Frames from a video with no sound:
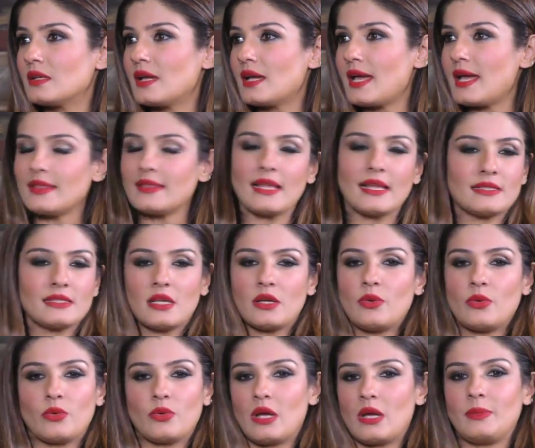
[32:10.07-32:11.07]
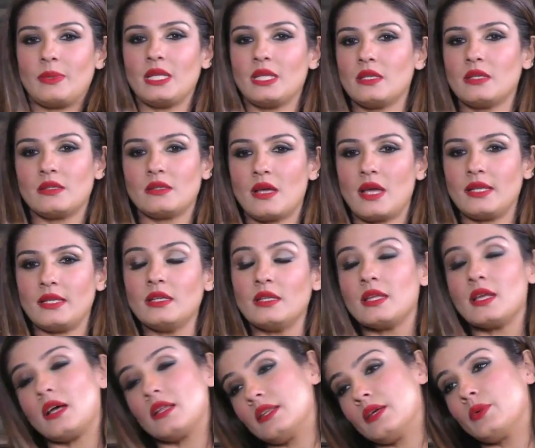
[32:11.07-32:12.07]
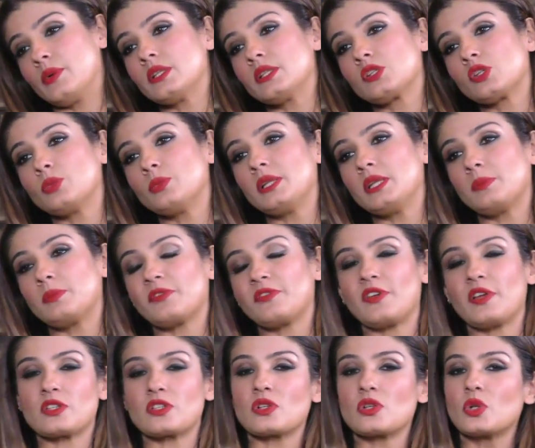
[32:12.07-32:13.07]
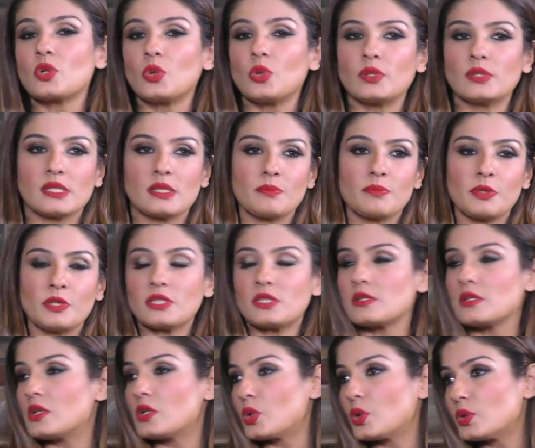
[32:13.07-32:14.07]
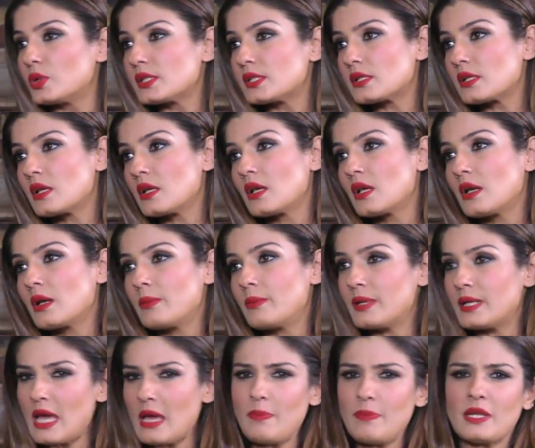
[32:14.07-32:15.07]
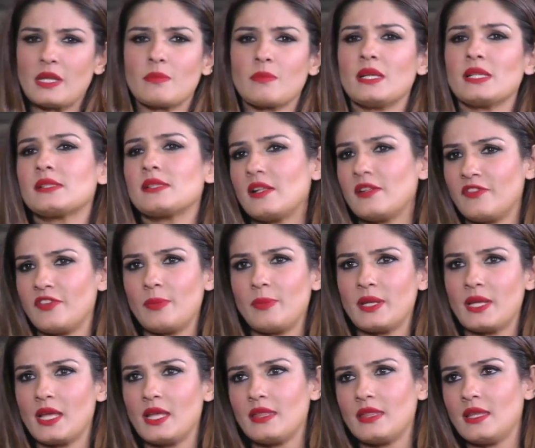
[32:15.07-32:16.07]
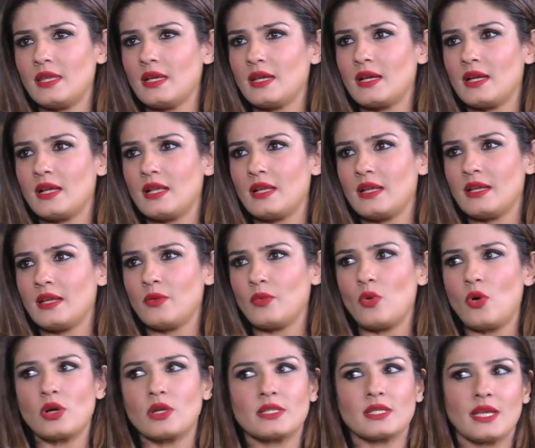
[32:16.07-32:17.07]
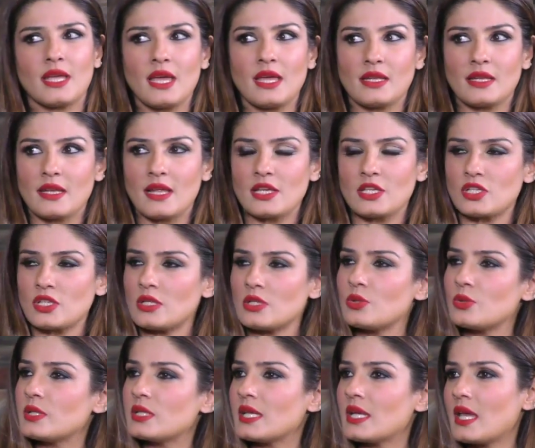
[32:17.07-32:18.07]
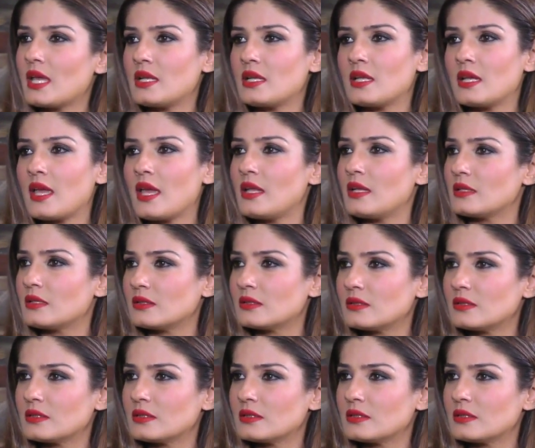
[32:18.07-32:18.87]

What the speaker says: And that's how, I mean, I did. Yeah, there were so many professional lows and personal lows, but I picked myself up and I think I walked again, and I shall do it again and again.